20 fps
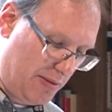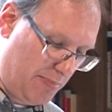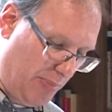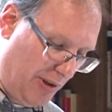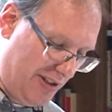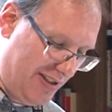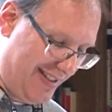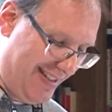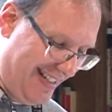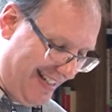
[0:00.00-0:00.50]

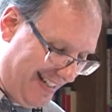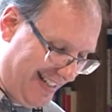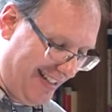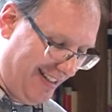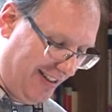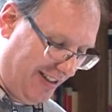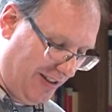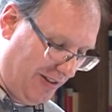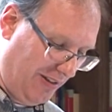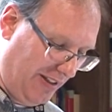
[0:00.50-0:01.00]

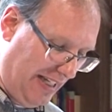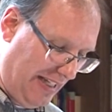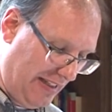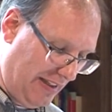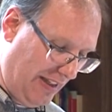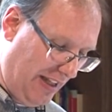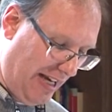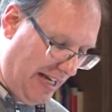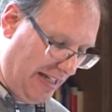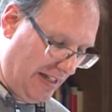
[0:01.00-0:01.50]
particularly
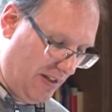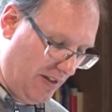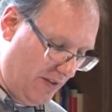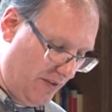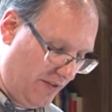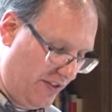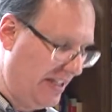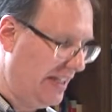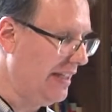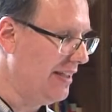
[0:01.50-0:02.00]
in light
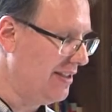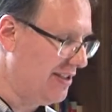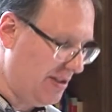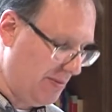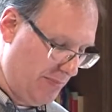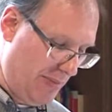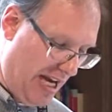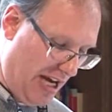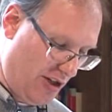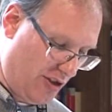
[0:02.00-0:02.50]
of the
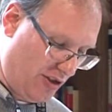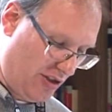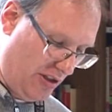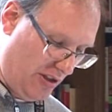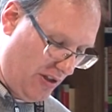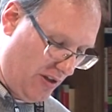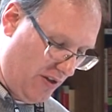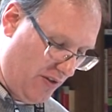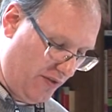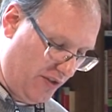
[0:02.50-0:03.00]

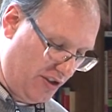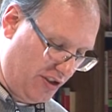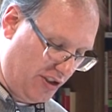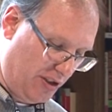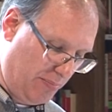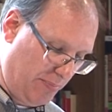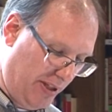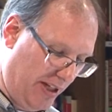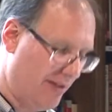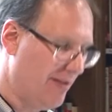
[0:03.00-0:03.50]
intimation of the
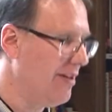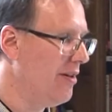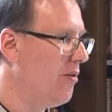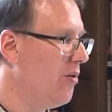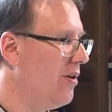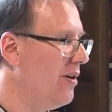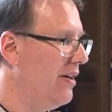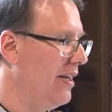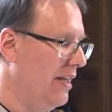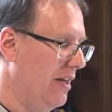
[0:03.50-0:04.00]

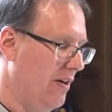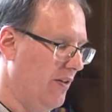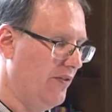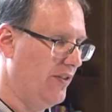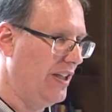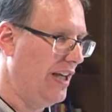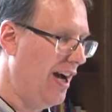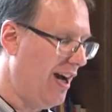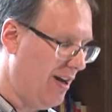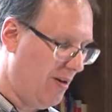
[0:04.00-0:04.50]
superiority
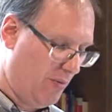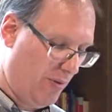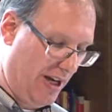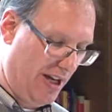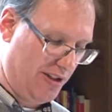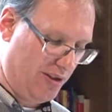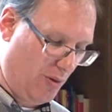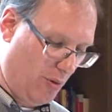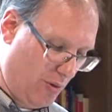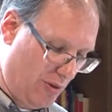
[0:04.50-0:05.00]
of
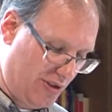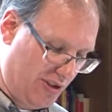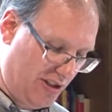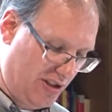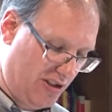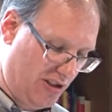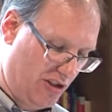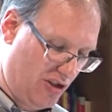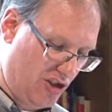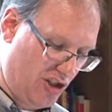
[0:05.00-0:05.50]
Yahweh's
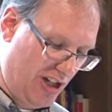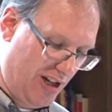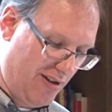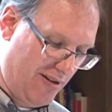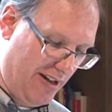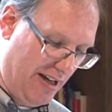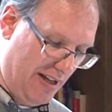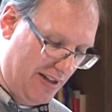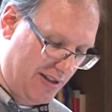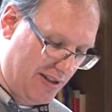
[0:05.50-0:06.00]
horses and
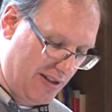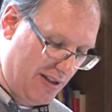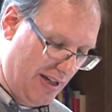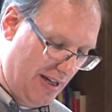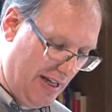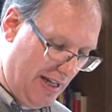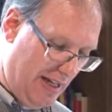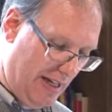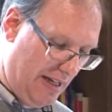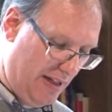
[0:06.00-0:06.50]
chariots
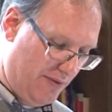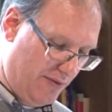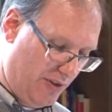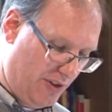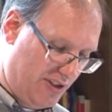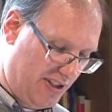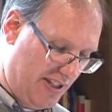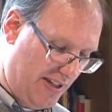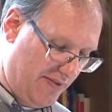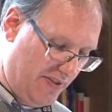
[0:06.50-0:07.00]
in
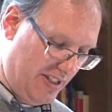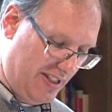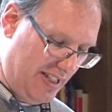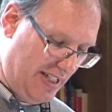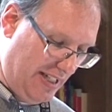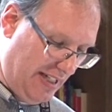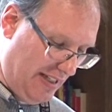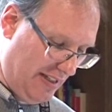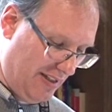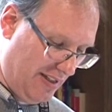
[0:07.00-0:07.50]
verse
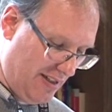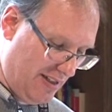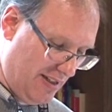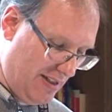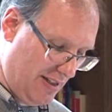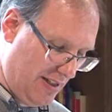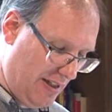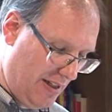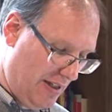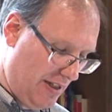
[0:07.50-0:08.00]
17,
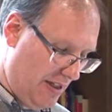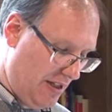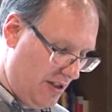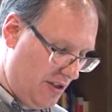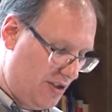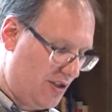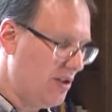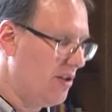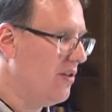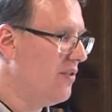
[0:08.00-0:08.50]

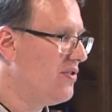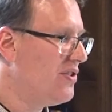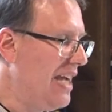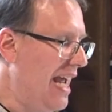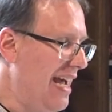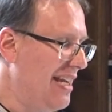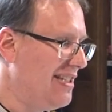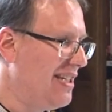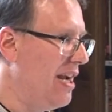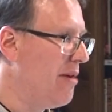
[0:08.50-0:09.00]
serves
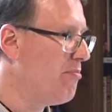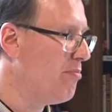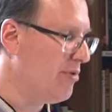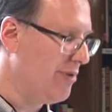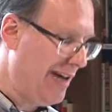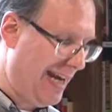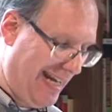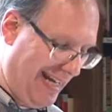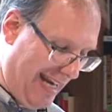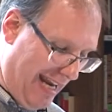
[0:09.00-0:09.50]
as a
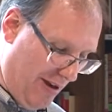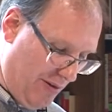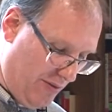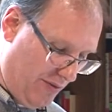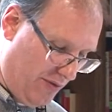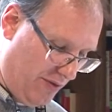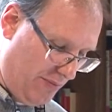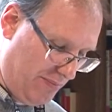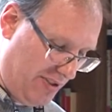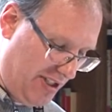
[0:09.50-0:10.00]

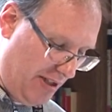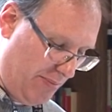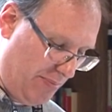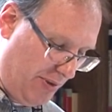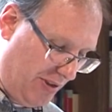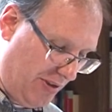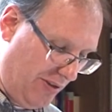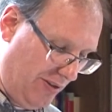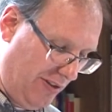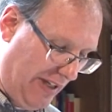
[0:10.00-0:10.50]
breakout from
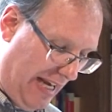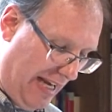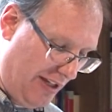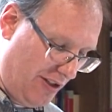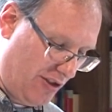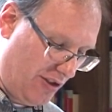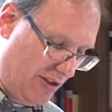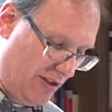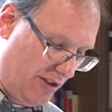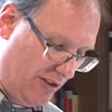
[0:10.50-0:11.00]
typical
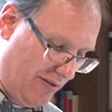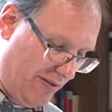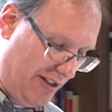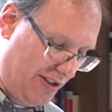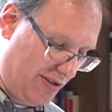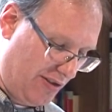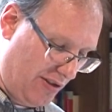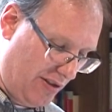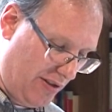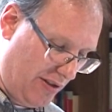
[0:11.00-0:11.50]
ancient Near
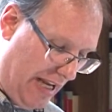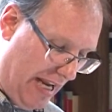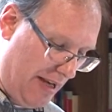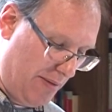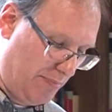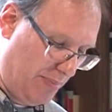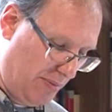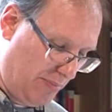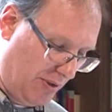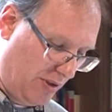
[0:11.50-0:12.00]
Eastern
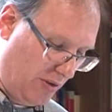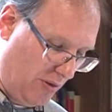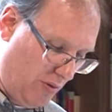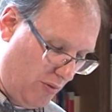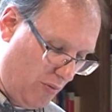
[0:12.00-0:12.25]
and biblical